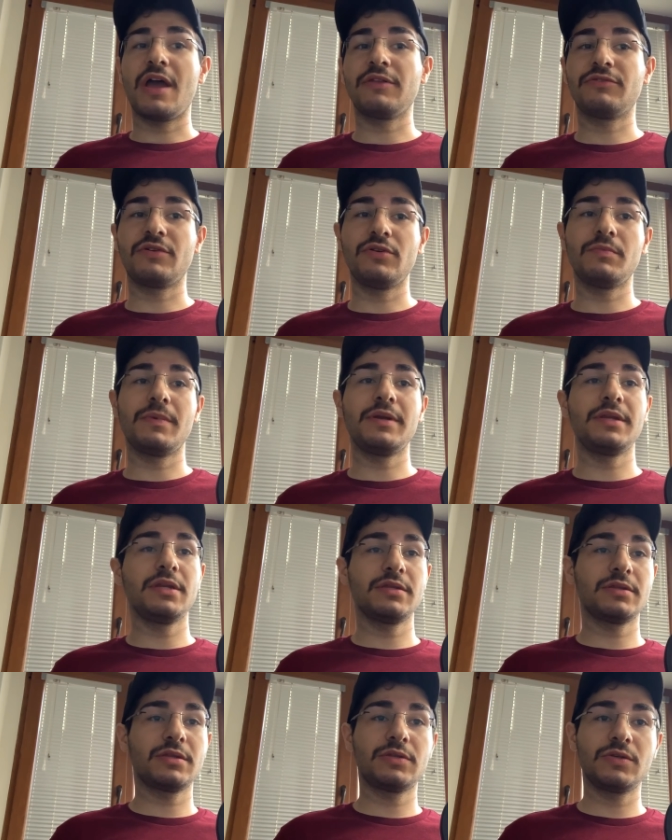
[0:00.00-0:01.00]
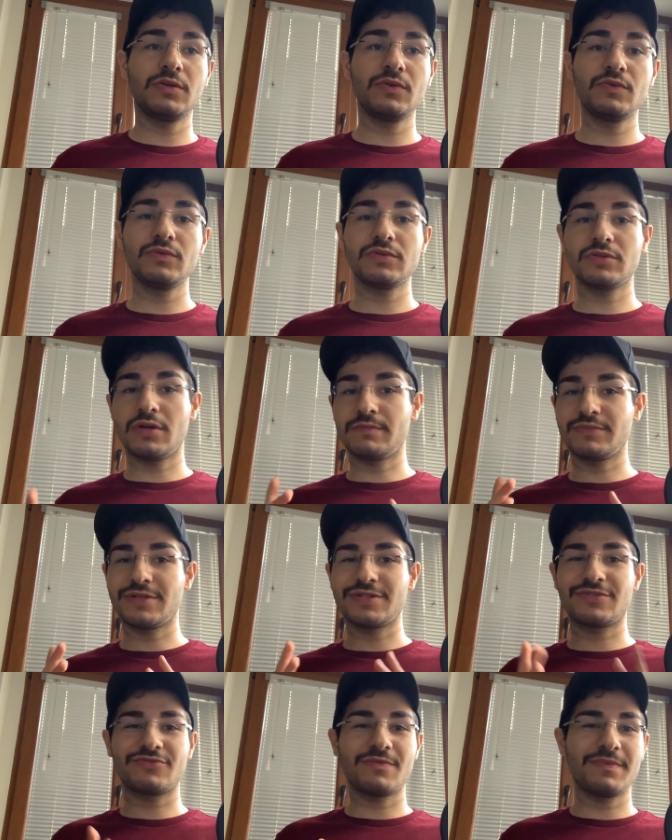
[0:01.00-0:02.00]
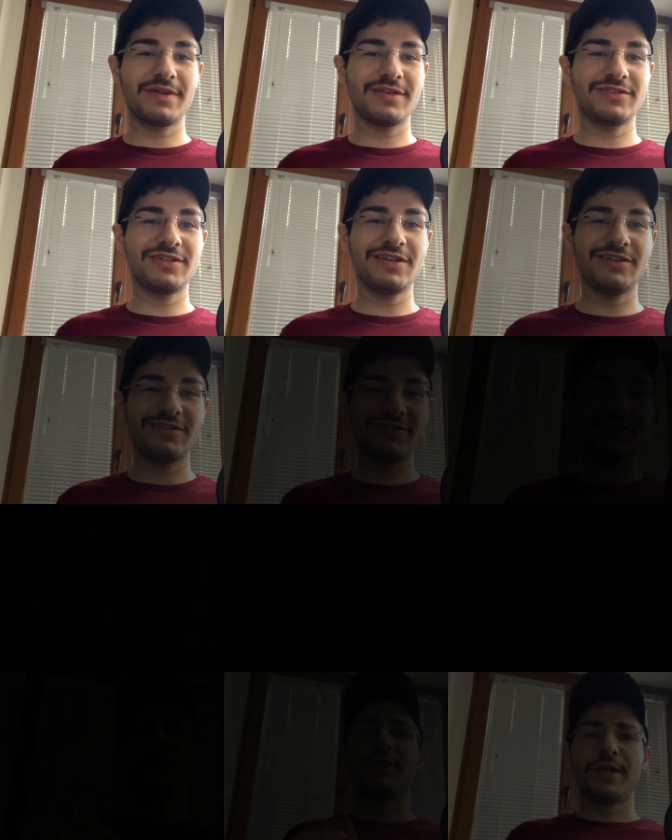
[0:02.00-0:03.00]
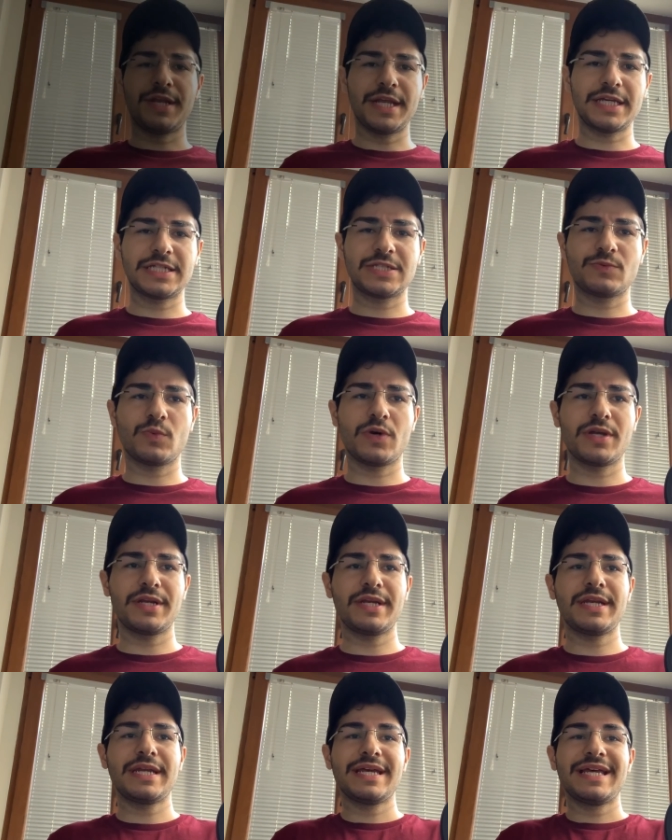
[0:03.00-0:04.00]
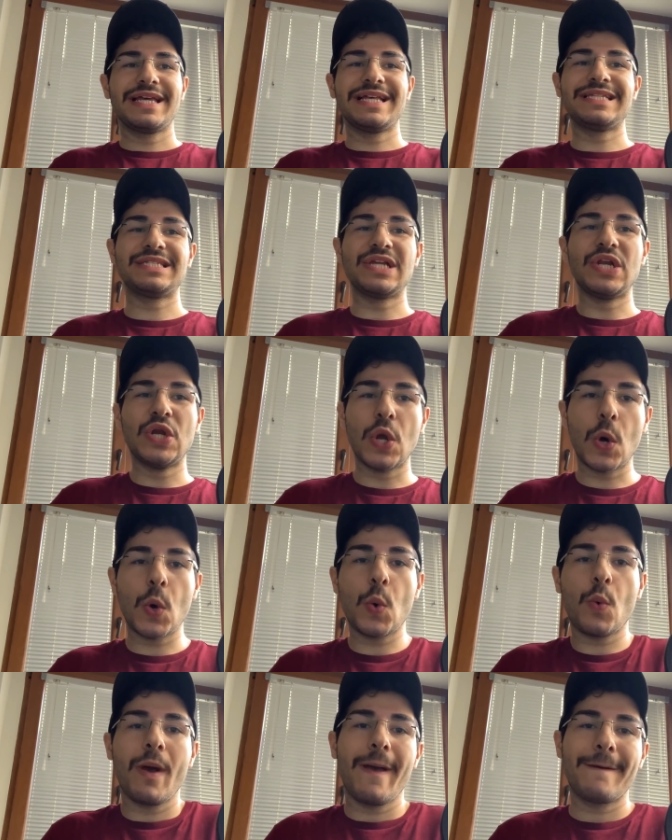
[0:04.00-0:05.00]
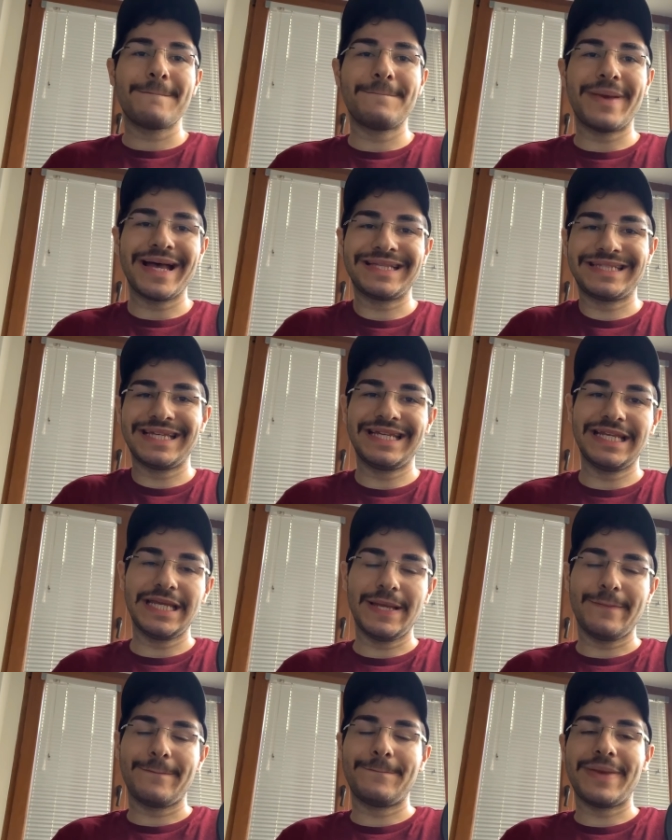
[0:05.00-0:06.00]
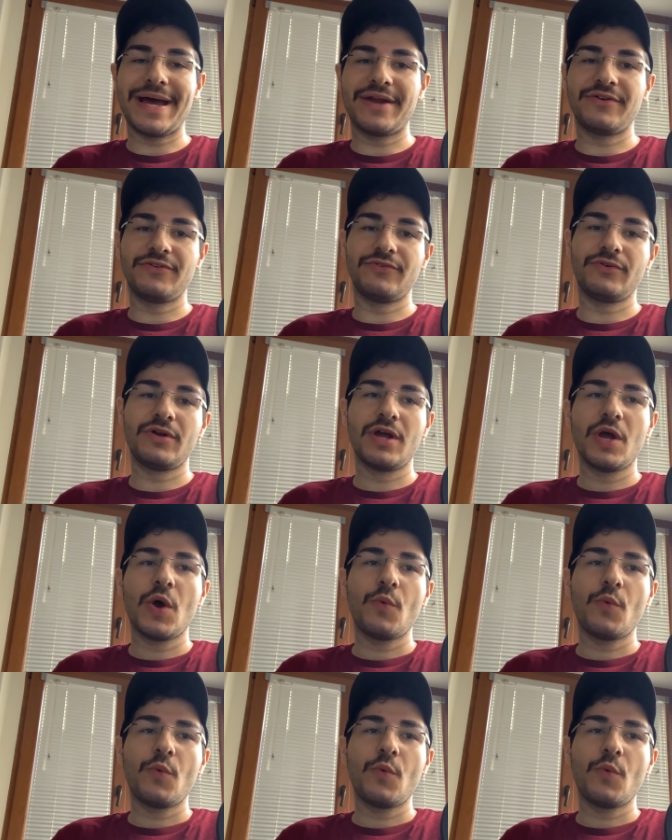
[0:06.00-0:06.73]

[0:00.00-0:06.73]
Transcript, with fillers: I thought you might need it too, so I'm just dropping it here. The next one is Low Battery Banner.